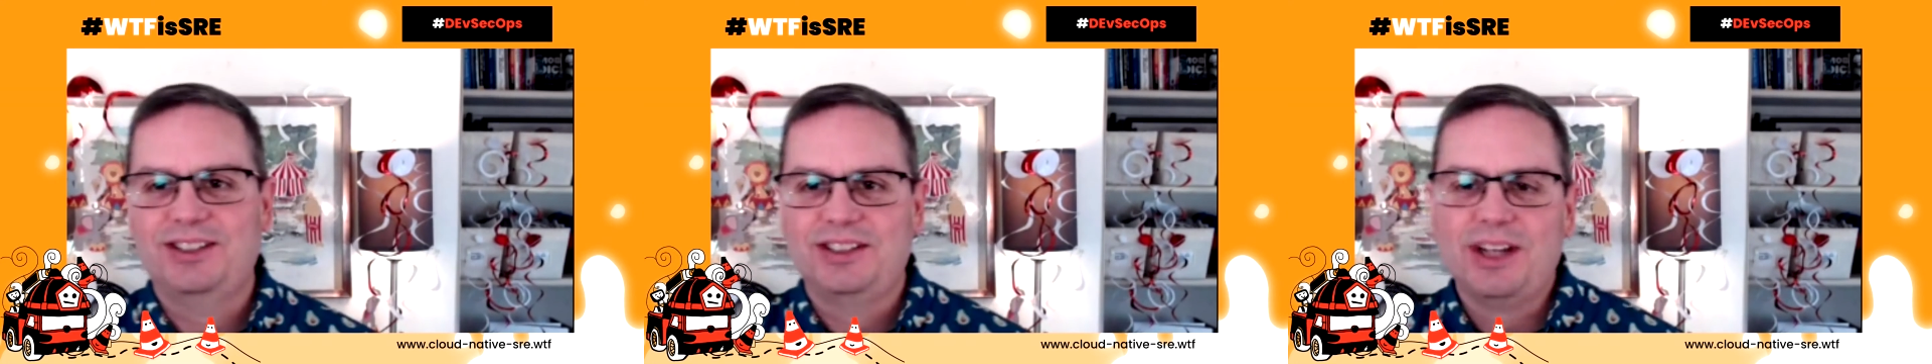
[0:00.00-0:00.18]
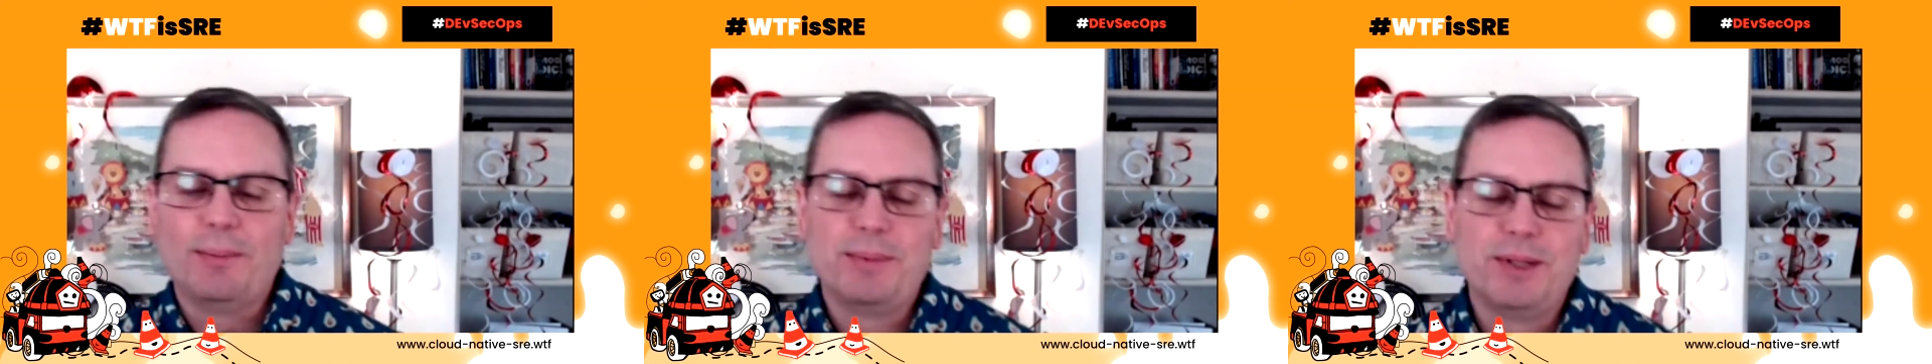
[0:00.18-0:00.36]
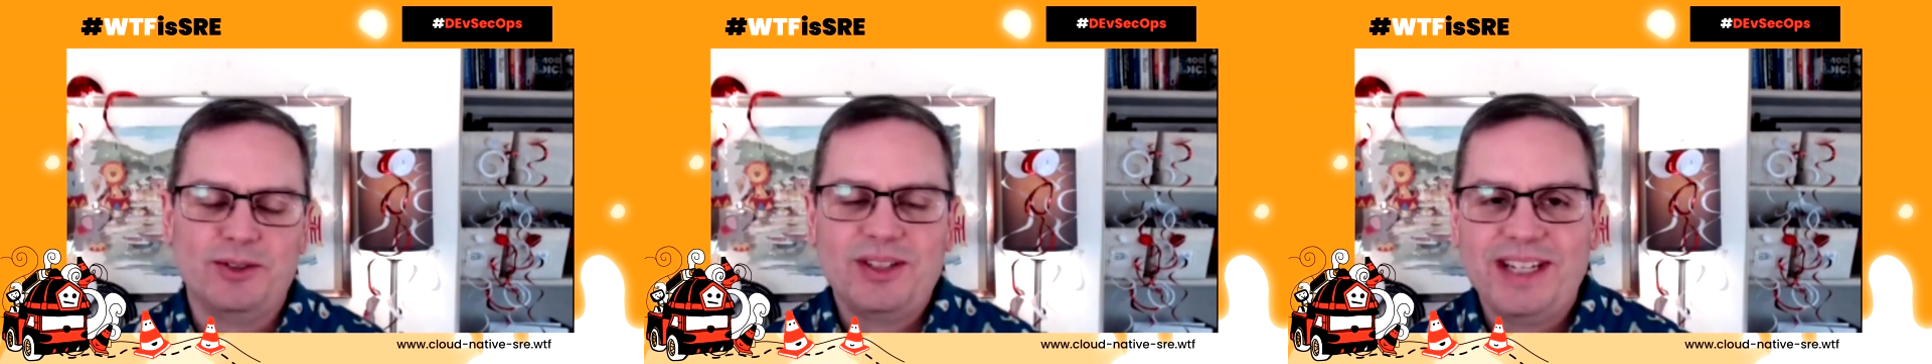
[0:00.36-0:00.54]

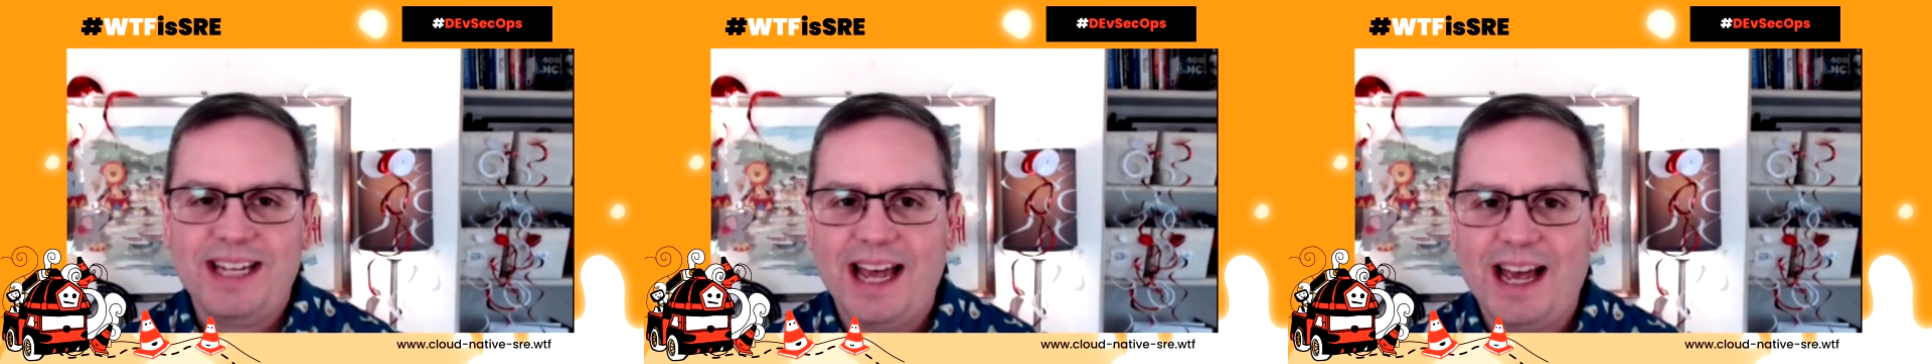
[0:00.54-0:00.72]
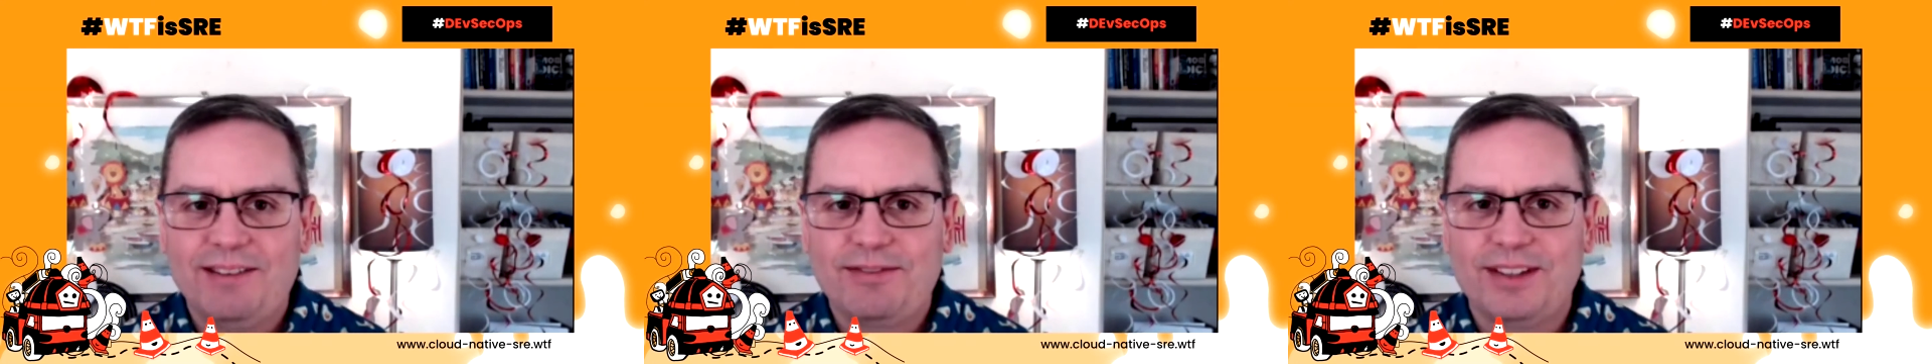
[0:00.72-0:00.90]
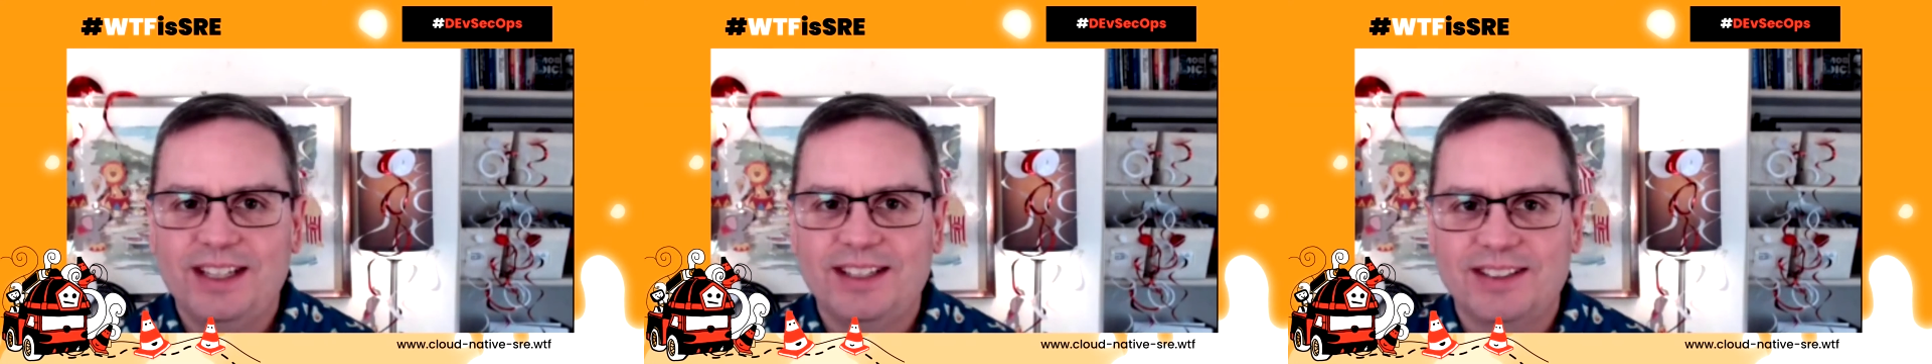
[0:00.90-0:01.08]

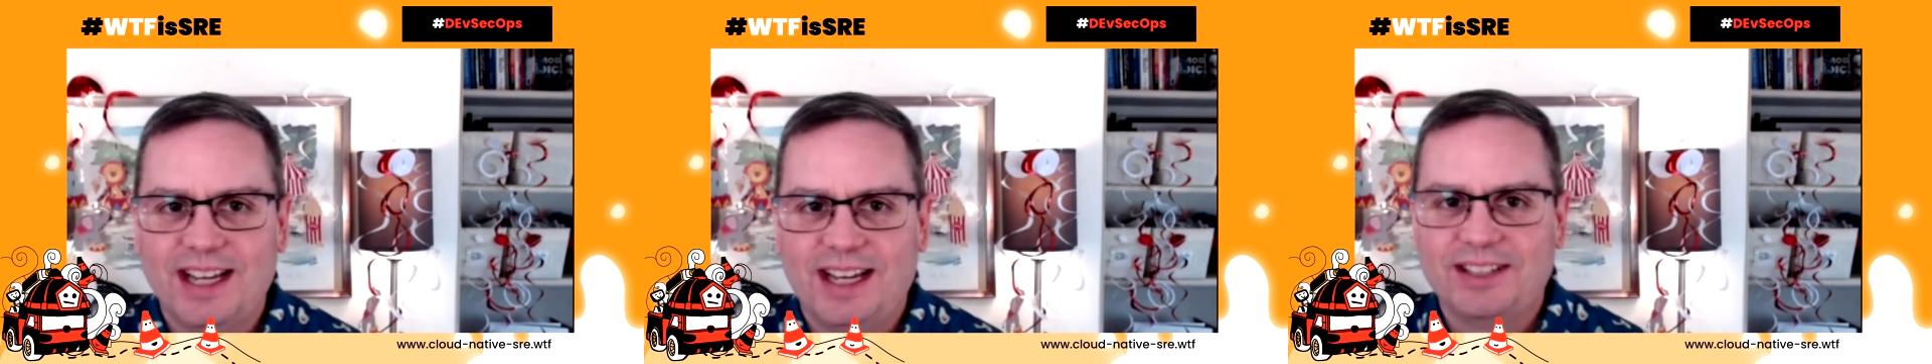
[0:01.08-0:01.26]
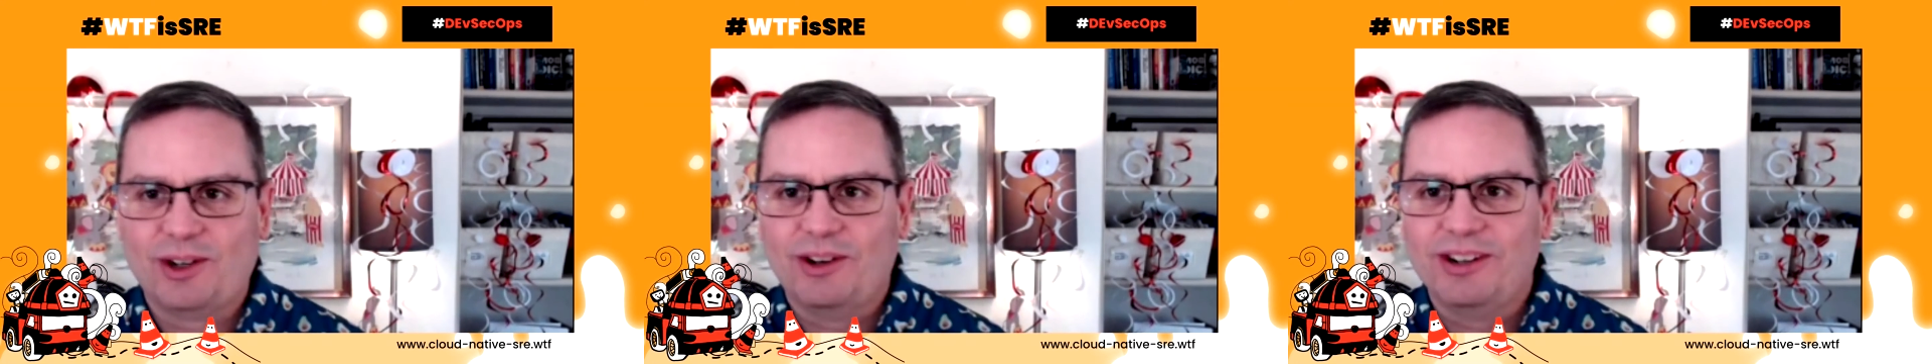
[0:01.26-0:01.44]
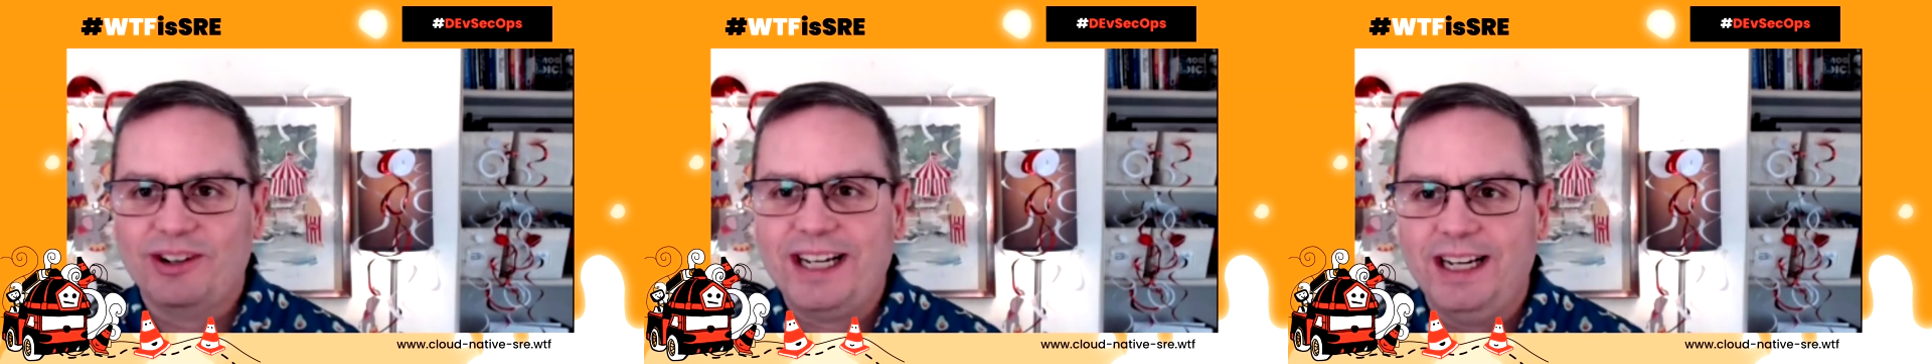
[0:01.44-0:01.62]
WTF is
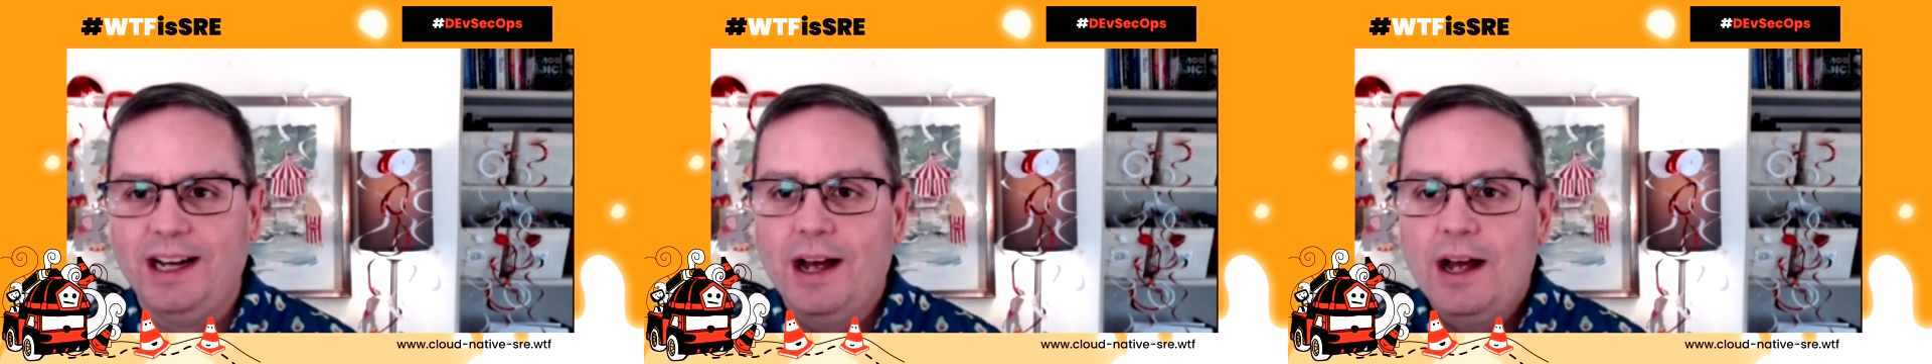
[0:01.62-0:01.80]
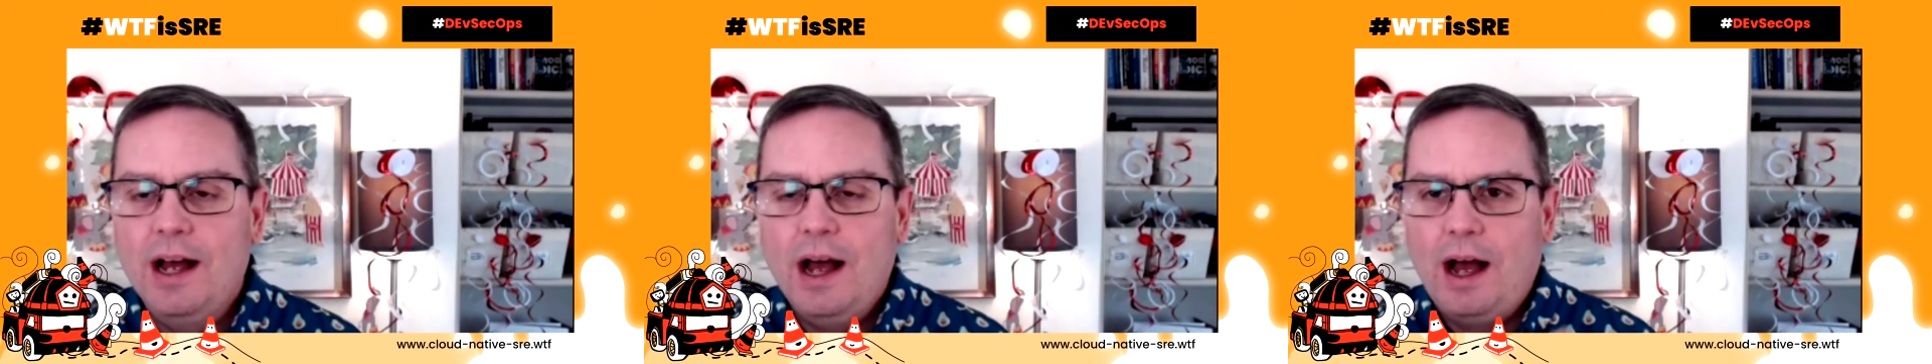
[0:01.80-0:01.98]
SRE.